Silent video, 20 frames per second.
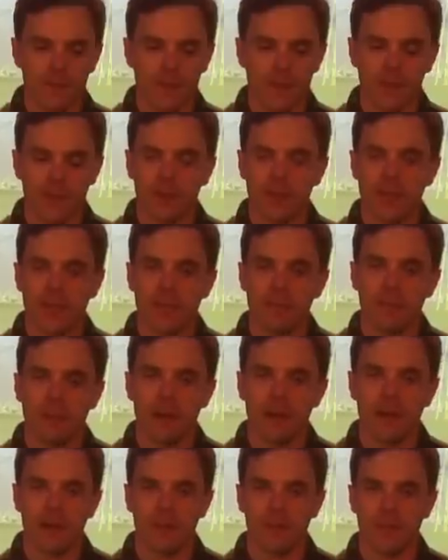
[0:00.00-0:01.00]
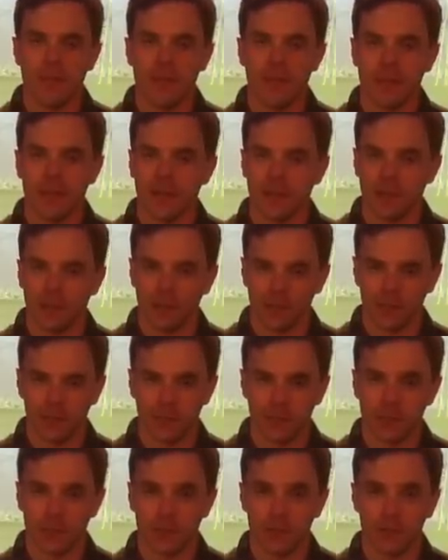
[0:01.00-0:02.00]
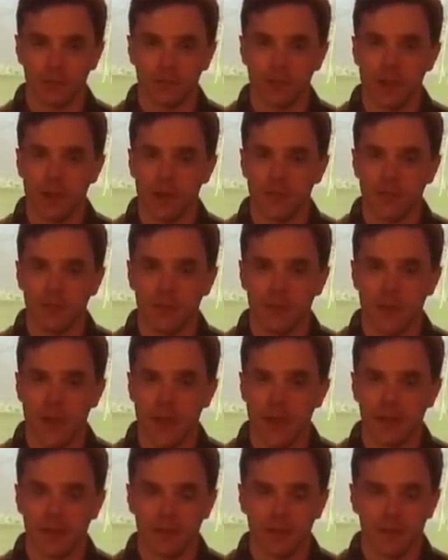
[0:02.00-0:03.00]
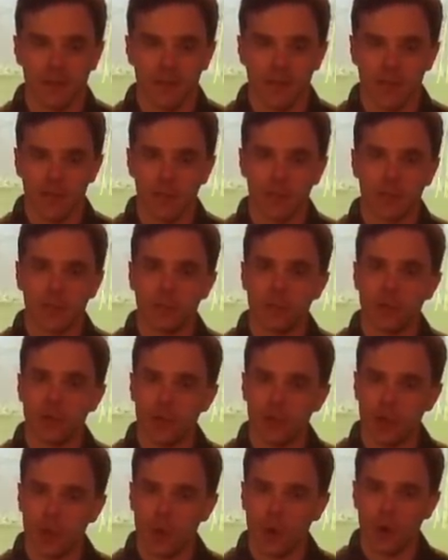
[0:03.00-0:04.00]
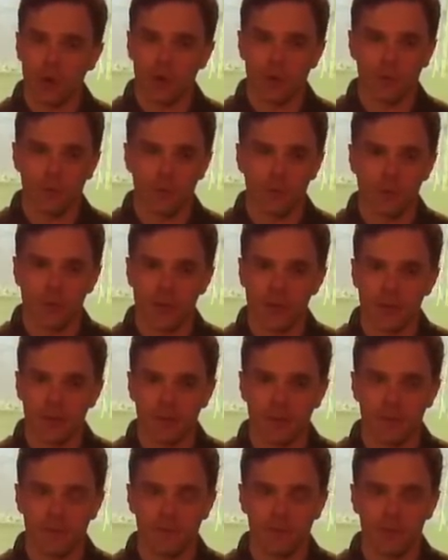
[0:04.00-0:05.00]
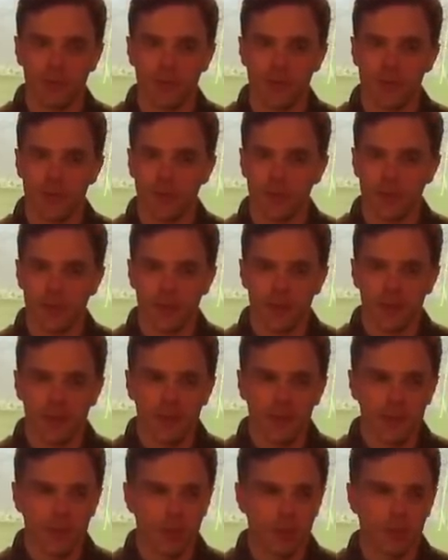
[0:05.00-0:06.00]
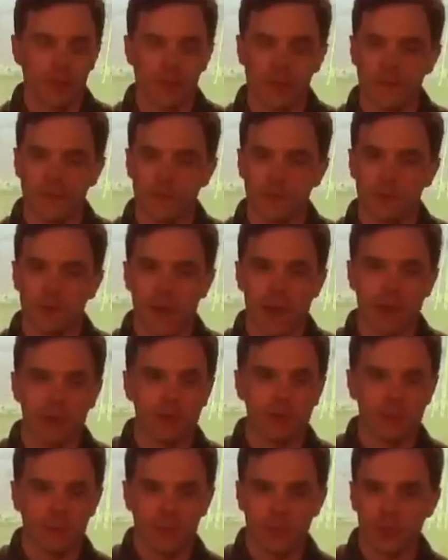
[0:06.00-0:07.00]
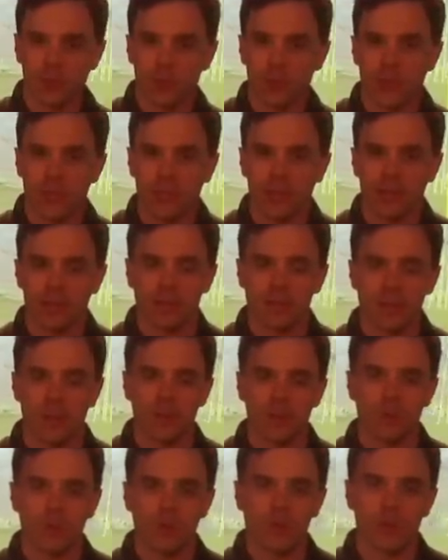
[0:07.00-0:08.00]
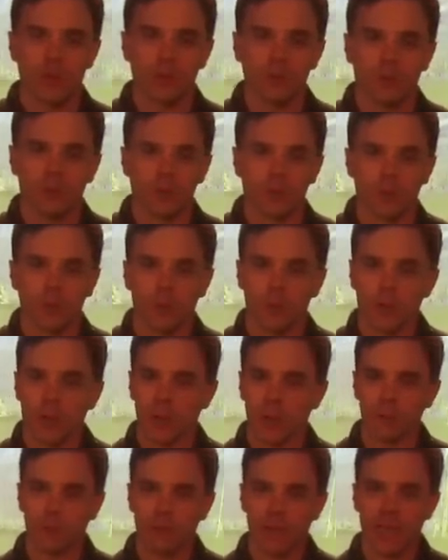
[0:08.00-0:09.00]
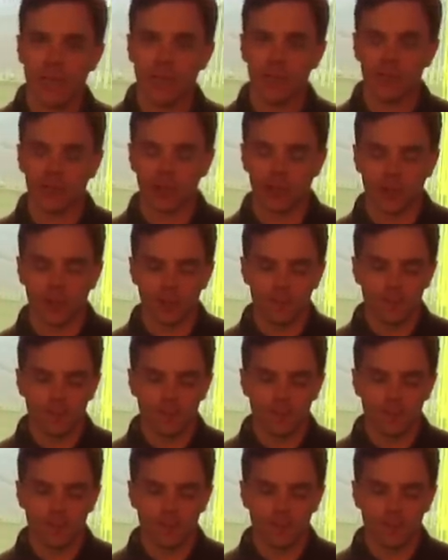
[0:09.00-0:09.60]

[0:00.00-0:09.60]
your game might not be hitting on all cylinders right off the bat, especially when you go out and play. If you're trying to play a few rounds in between doing a little work on the range,